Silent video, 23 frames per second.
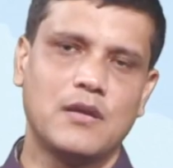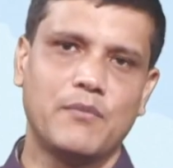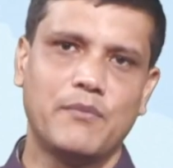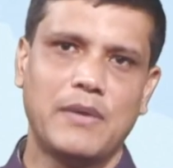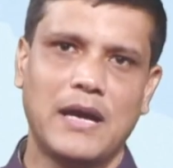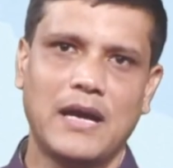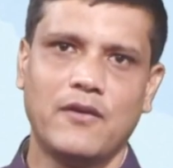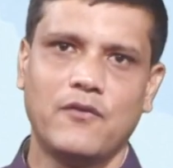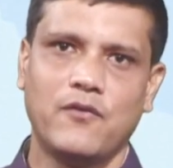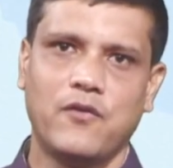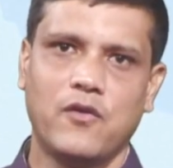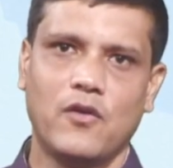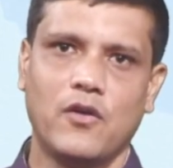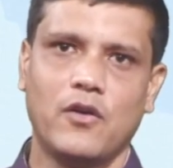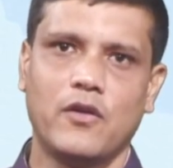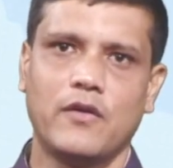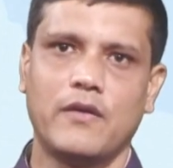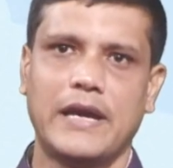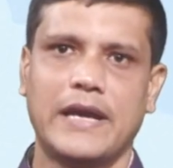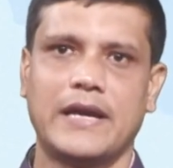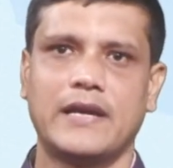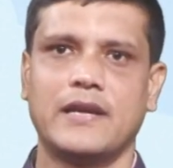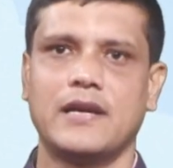Bank
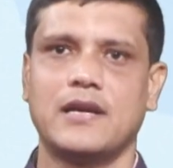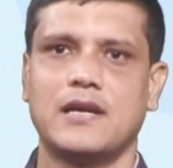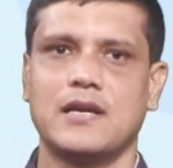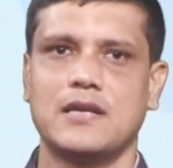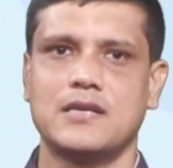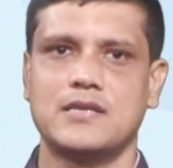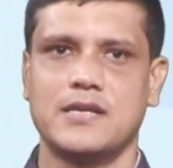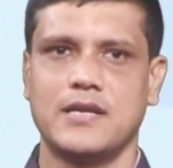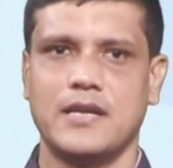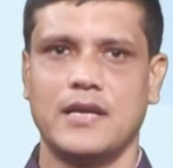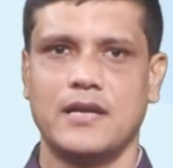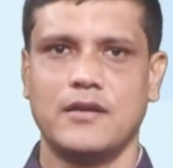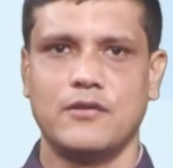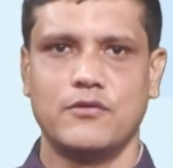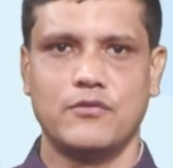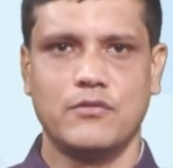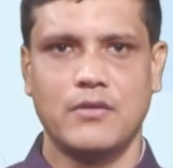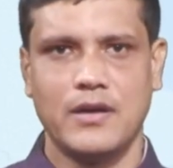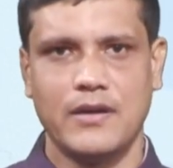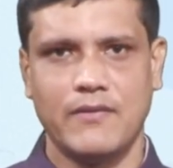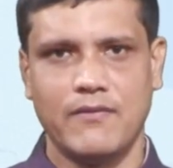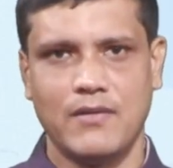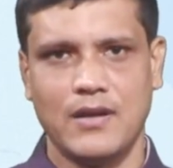for Agriculture and
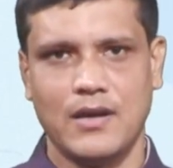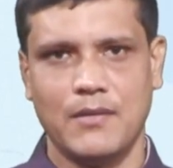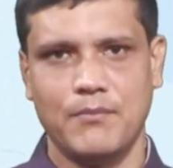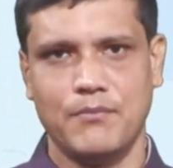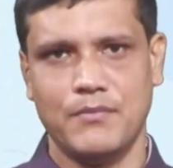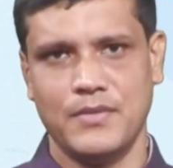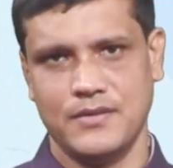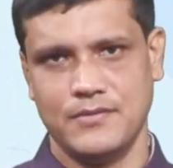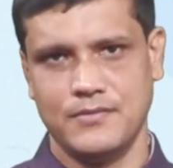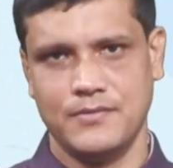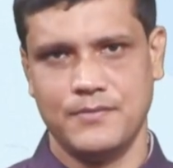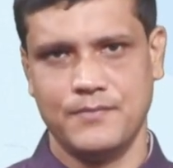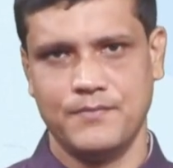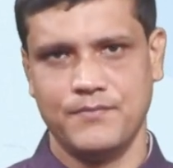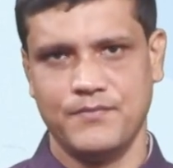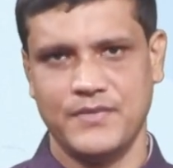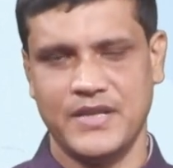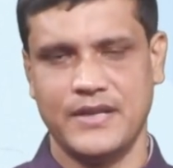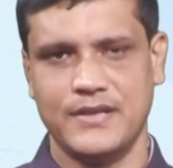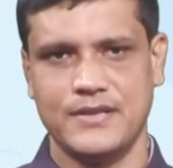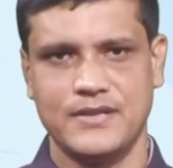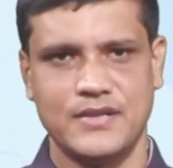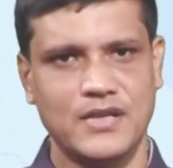Rural Development,
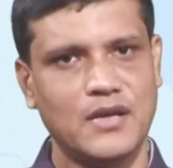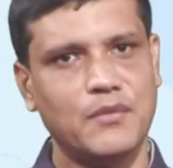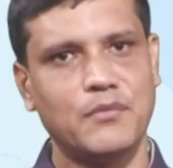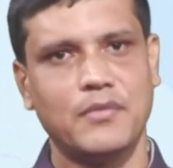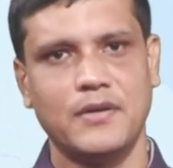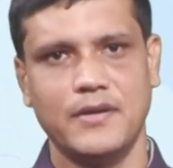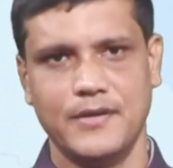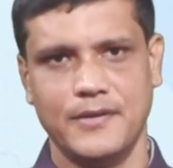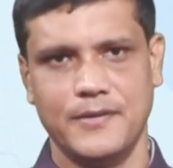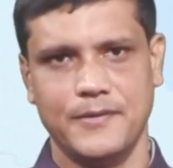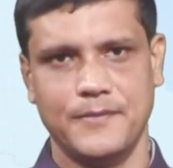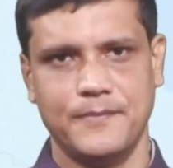that is NABARD.